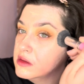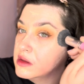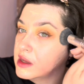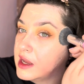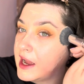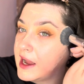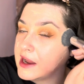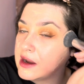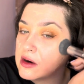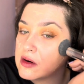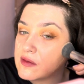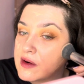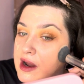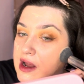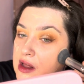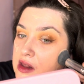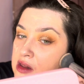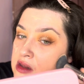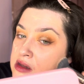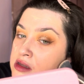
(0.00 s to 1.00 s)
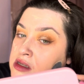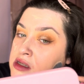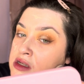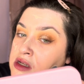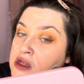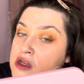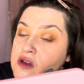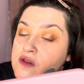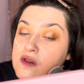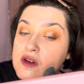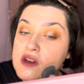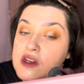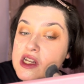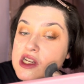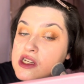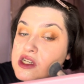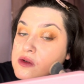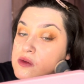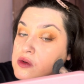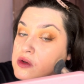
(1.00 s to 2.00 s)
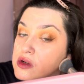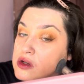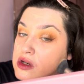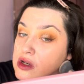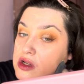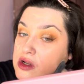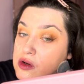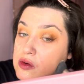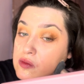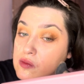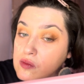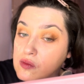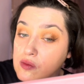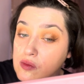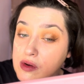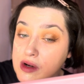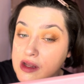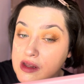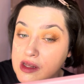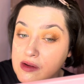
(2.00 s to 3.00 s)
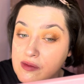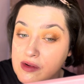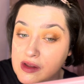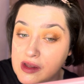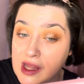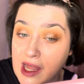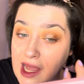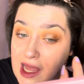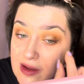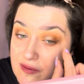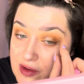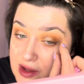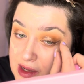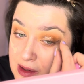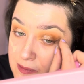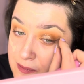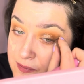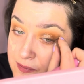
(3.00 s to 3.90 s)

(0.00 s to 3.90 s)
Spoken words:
IRL foundation could look really, really heavy.